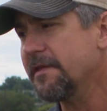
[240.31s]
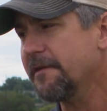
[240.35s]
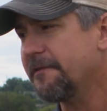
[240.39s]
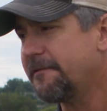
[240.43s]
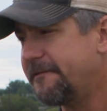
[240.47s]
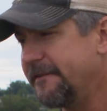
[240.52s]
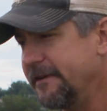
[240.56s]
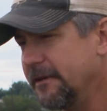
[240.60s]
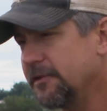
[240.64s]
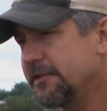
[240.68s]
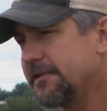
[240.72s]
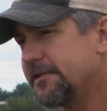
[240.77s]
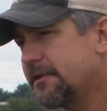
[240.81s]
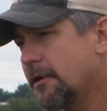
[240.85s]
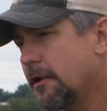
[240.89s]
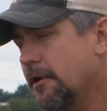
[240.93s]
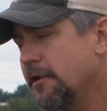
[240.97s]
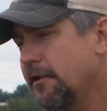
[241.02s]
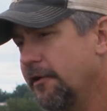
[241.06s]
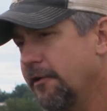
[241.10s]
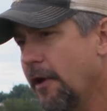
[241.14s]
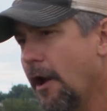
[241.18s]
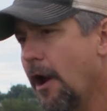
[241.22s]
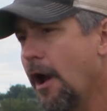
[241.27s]
the fields
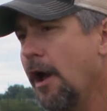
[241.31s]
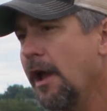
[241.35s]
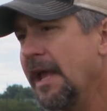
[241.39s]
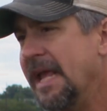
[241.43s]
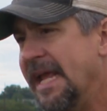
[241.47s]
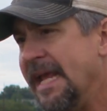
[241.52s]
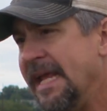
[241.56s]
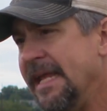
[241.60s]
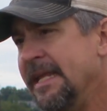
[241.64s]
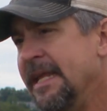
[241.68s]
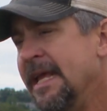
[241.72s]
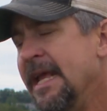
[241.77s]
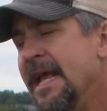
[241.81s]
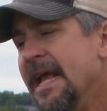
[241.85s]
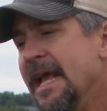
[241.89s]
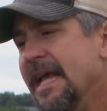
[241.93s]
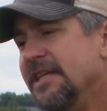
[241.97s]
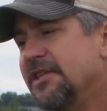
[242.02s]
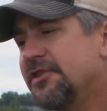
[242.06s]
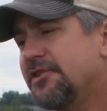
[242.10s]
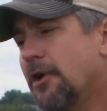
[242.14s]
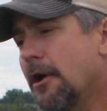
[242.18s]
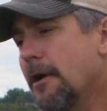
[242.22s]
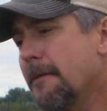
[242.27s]
start drying
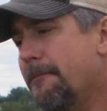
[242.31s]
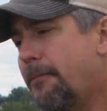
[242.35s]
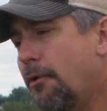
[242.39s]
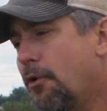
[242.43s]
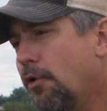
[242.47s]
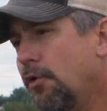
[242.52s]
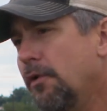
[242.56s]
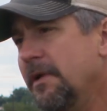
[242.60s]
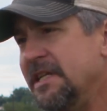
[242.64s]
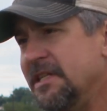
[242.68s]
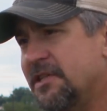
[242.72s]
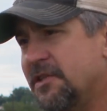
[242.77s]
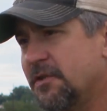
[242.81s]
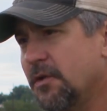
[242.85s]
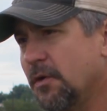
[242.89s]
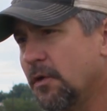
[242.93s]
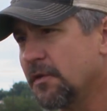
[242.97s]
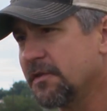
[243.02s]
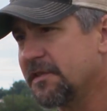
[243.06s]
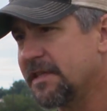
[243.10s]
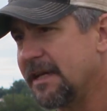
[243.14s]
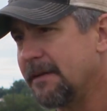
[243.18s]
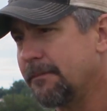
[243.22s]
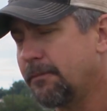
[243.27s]
and start pulling
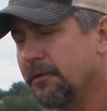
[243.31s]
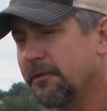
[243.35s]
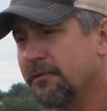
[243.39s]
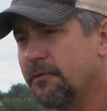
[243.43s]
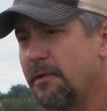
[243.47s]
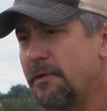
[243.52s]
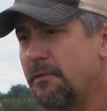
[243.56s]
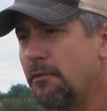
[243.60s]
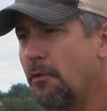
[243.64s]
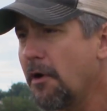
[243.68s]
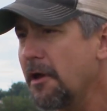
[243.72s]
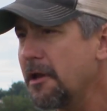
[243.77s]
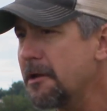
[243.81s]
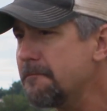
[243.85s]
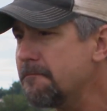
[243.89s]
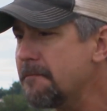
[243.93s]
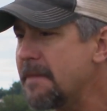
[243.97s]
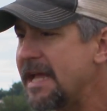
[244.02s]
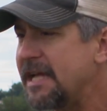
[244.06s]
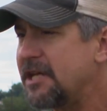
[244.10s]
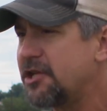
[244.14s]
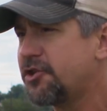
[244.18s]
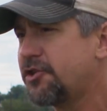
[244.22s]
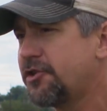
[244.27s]
soil samples, we want to
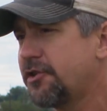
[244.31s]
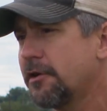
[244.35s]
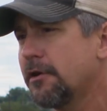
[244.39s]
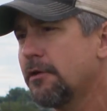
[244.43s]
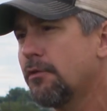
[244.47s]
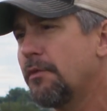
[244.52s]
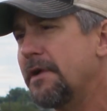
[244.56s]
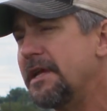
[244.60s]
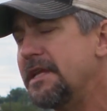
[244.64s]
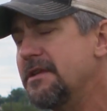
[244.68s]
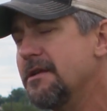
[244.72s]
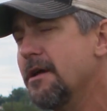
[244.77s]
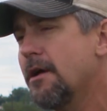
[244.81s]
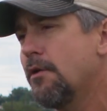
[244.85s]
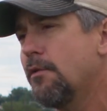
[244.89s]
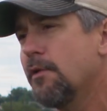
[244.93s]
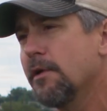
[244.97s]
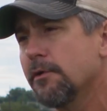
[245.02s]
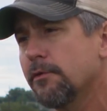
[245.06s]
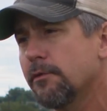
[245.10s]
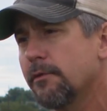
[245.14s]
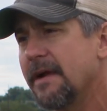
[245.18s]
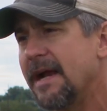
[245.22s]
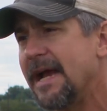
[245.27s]
make sure we know
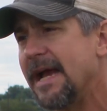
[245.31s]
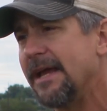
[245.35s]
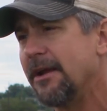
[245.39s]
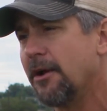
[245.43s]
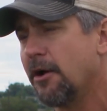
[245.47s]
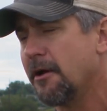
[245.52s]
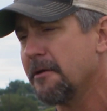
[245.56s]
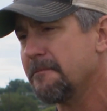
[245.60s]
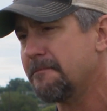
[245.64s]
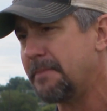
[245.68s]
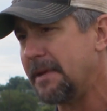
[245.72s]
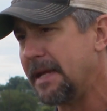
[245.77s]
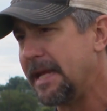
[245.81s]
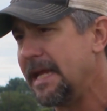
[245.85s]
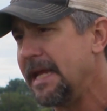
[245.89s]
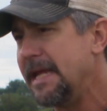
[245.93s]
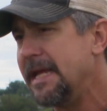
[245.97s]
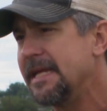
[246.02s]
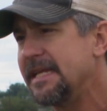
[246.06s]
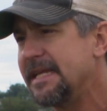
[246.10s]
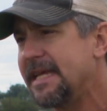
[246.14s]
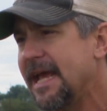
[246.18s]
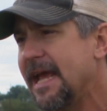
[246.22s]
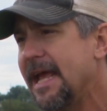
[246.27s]
where we're at on
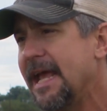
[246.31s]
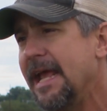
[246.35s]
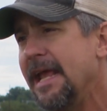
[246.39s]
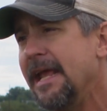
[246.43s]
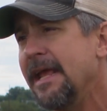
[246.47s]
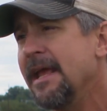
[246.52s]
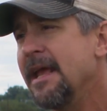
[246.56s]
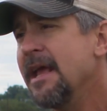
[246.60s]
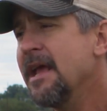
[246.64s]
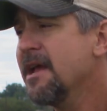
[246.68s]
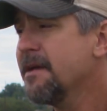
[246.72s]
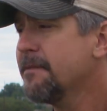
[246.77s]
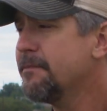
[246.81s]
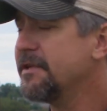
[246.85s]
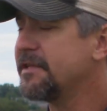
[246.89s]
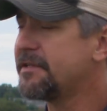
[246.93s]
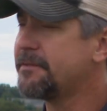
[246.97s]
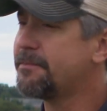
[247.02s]
P and K, but